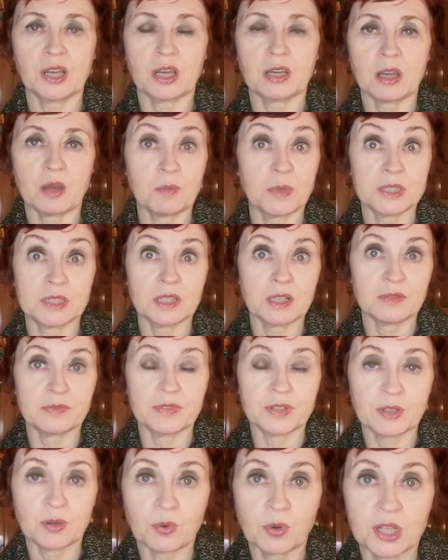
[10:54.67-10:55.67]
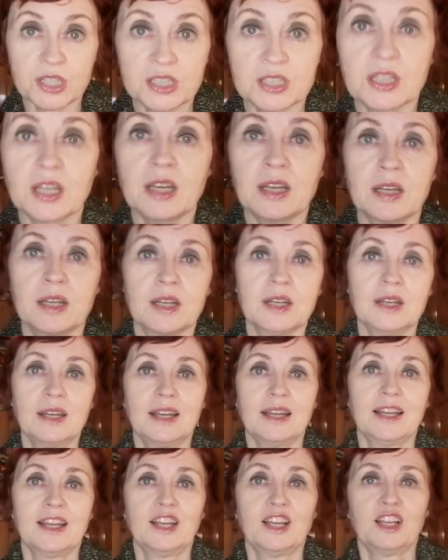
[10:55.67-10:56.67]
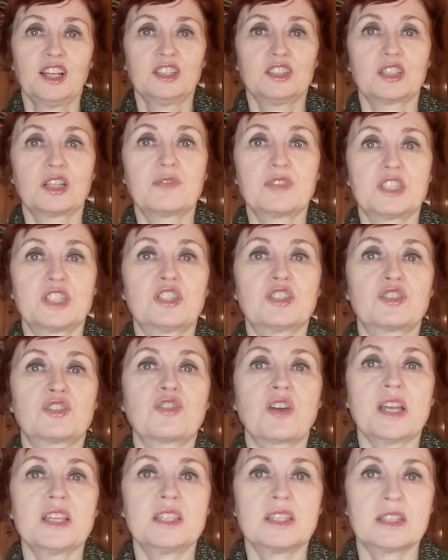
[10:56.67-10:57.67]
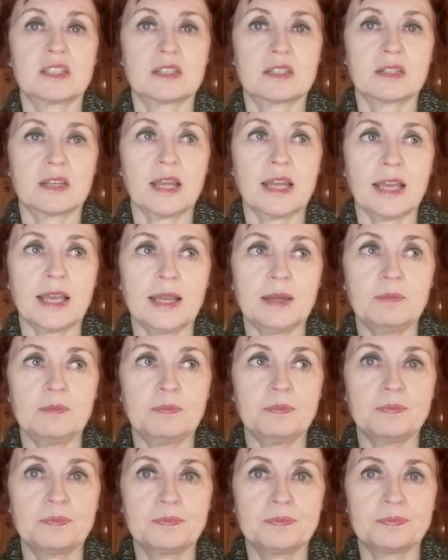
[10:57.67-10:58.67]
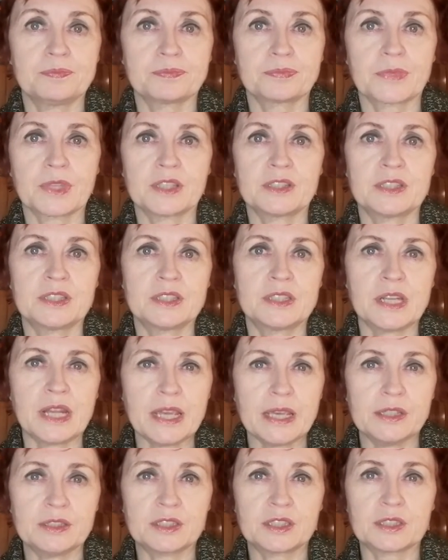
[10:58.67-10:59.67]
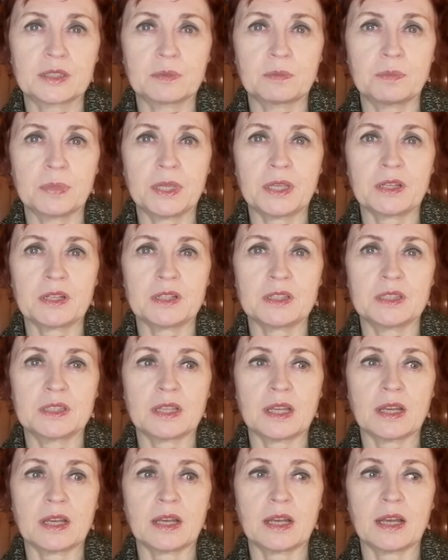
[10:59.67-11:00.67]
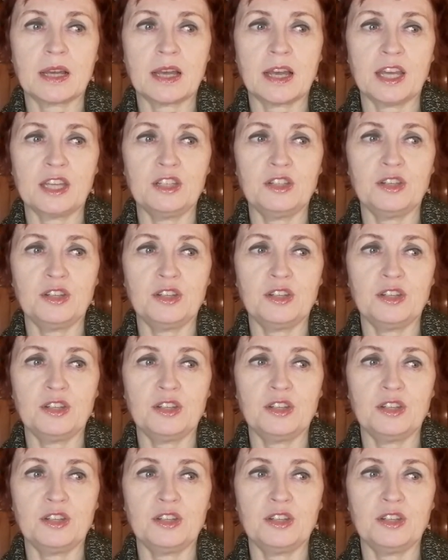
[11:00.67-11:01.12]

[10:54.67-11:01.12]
I got myself in quite a sort of a stressed state because I